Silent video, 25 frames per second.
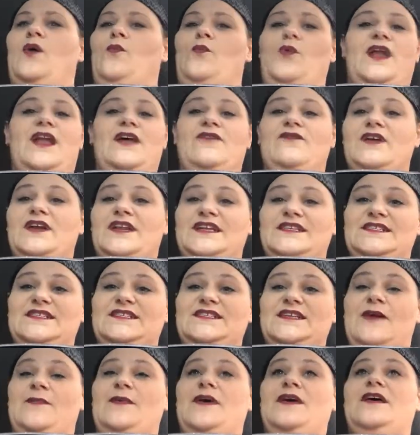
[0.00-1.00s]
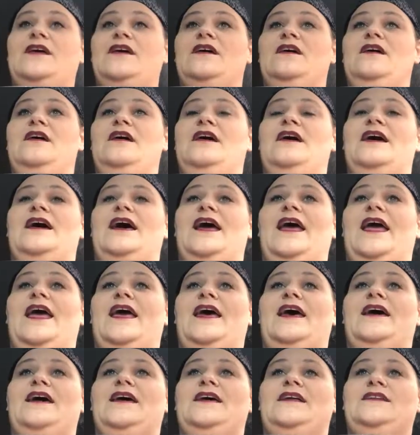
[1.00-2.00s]
whatever it is, it's yummy.
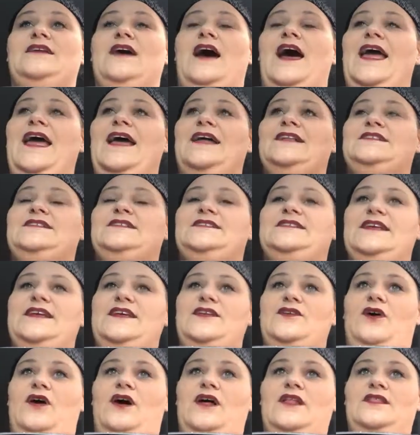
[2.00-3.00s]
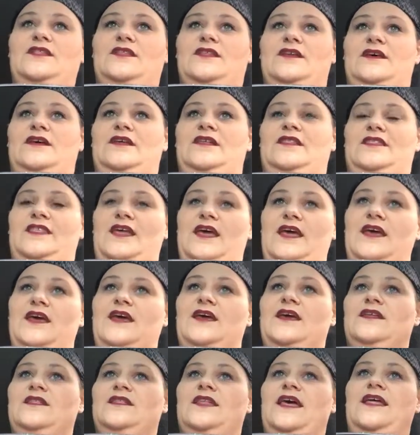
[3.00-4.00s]
And I had seen on the
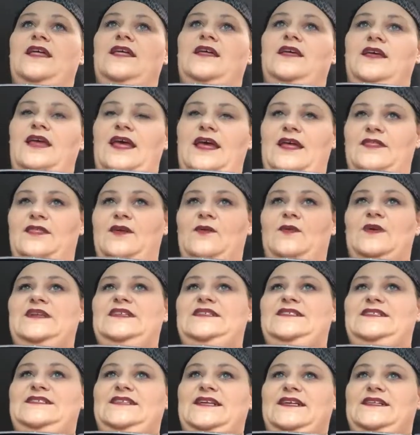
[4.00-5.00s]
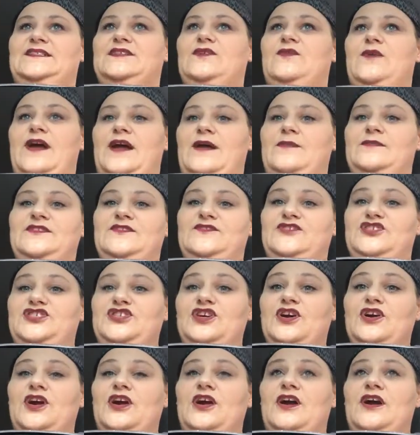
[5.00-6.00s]
thing that there was 6 grams of
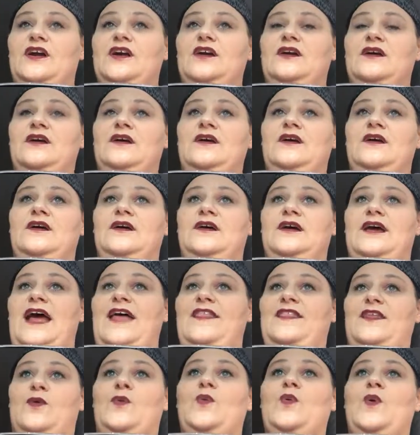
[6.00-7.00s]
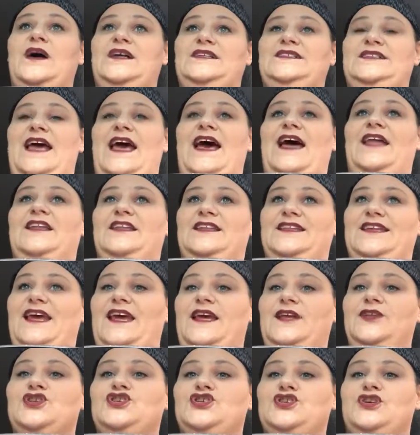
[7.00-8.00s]
sugar, and there was added
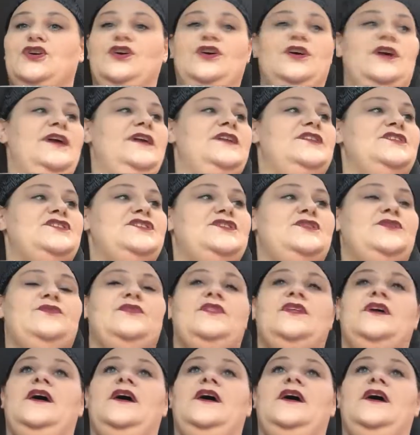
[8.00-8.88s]
cane sugar into